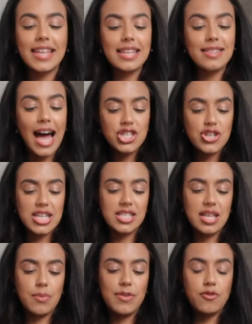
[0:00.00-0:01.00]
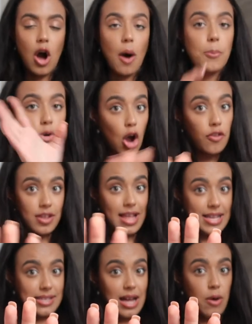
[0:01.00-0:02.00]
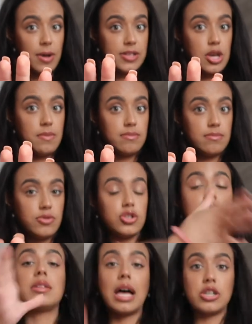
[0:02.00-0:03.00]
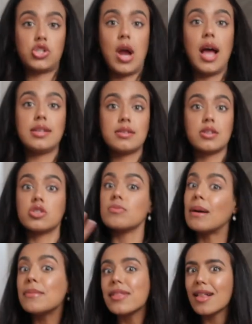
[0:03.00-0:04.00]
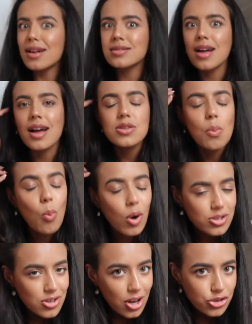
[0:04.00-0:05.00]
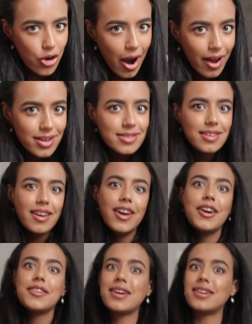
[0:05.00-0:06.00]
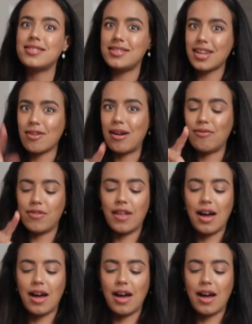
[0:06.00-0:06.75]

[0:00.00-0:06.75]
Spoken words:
The last dress that we've got, but not the last item, just the last dress, because remember the last item wasn't a dress. You had to stick around for